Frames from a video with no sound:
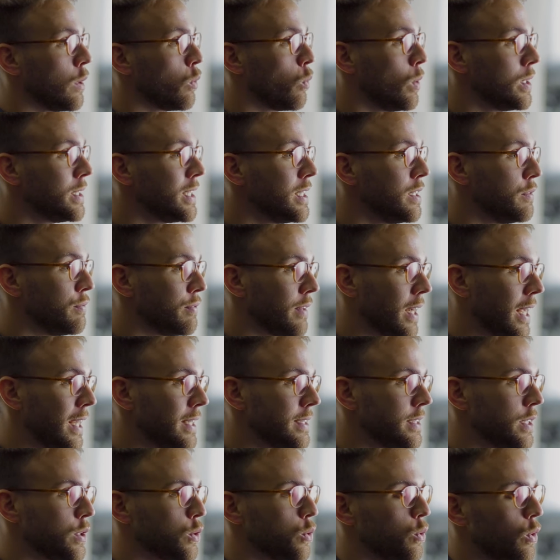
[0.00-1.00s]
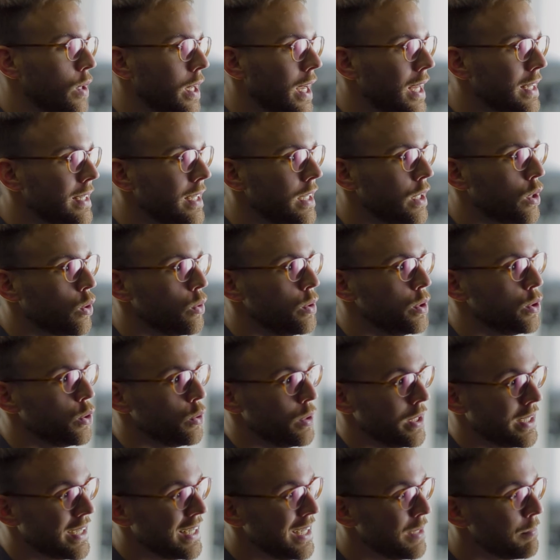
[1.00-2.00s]
These differences are also due to the
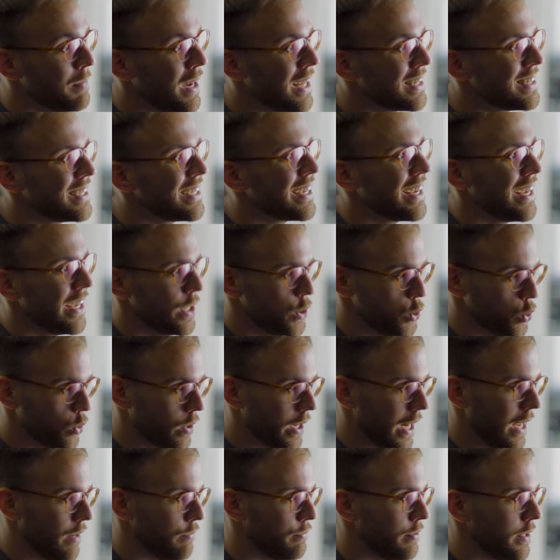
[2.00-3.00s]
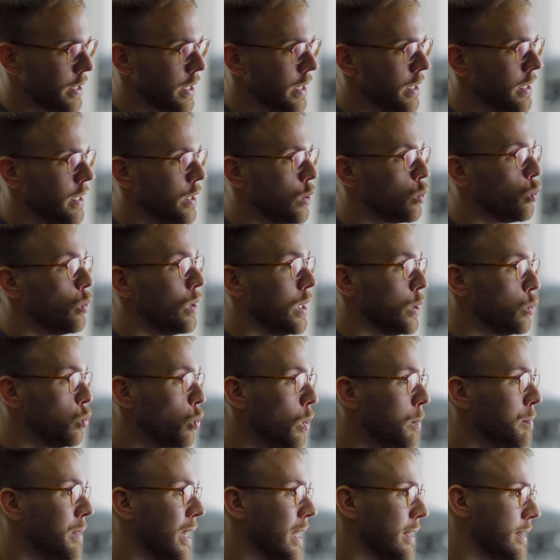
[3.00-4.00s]
geographic and climatic
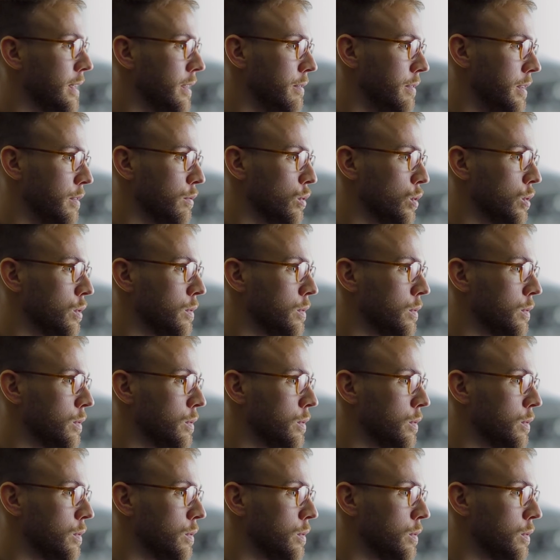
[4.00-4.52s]
conditions in which the 2